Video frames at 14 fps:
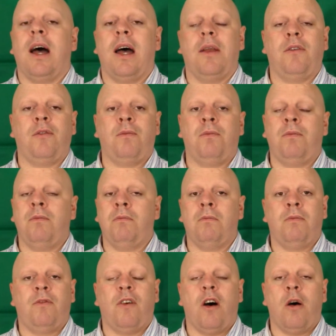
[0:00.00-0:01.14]
And
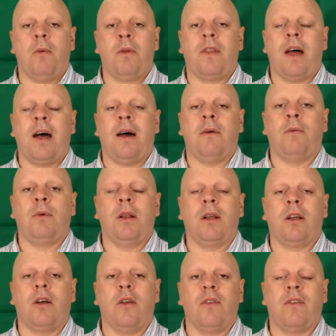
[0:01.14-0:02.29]
forward that, we'll
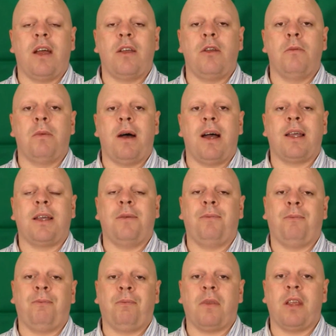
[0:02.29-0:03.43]
contact you back
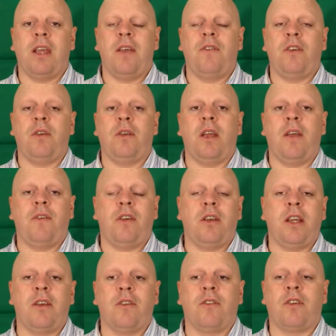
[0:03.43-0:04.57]
if you
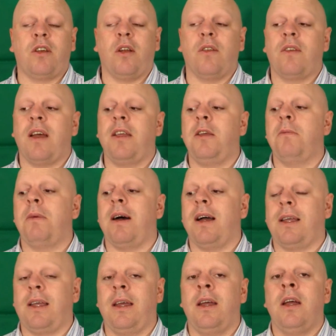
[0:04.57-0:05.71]
need us to contact you
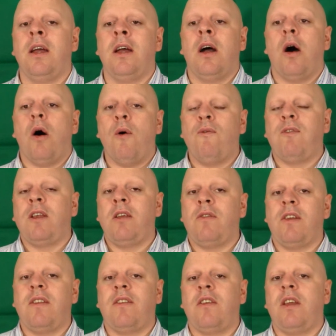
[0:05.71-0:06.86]
back. Hopefully you've
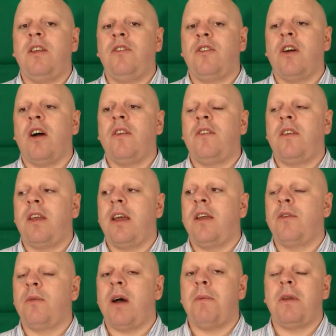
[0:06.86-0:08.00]
enjoyed
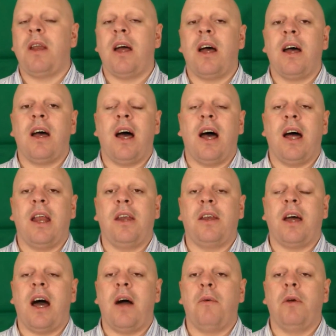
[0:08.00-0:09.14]
today's webinar, and
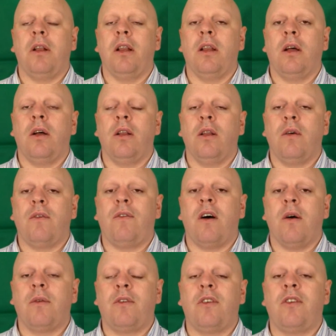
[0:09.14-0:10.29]
I will look
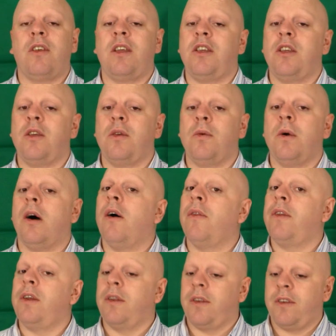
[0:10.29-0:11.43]
forward to seeing you
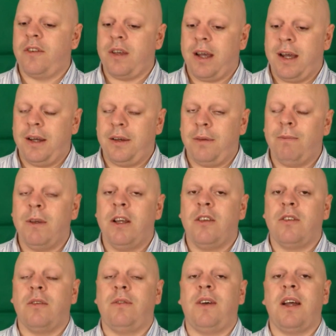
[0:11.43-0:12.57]
on the other side.
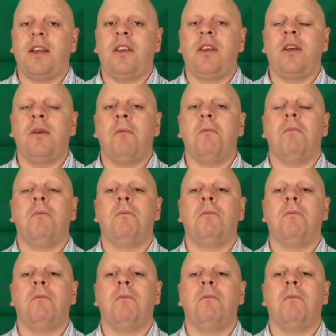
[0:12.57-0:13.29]
So thank you